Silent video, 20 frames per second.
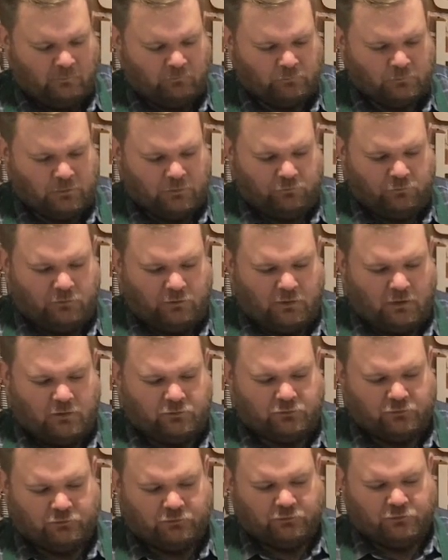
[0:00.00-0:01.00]
If you guys
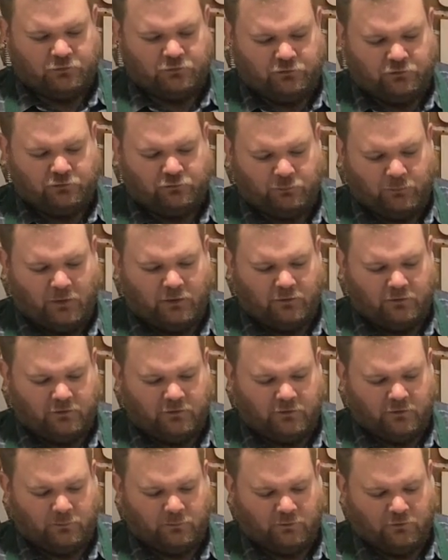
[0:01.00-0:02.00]
can just smell in
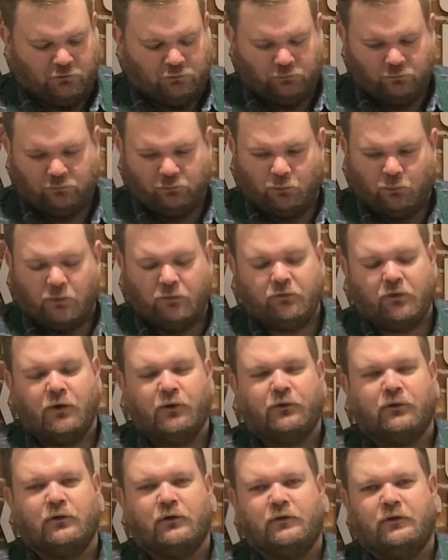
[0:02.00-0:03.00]
here, because from we've already
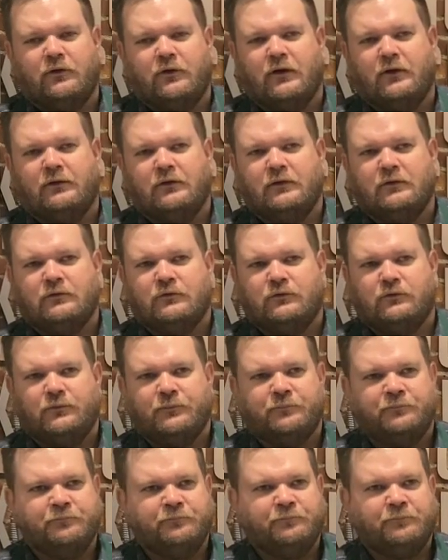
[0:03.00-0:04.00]
cooked the onions,
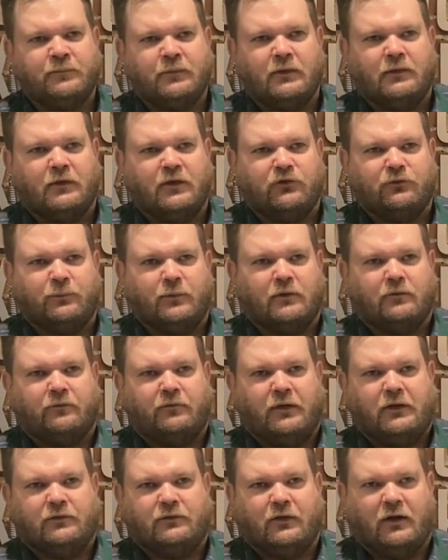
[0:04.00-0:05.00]
they smell
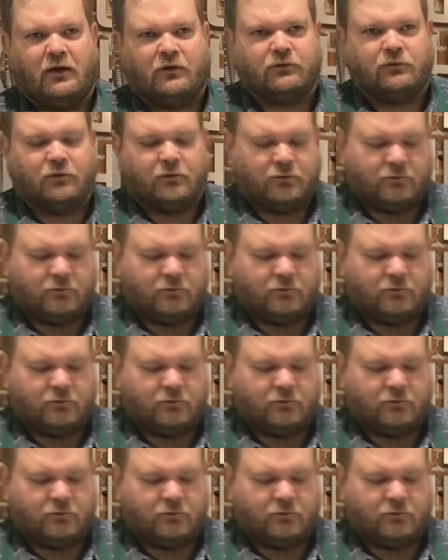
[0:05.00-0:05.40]
fantastic.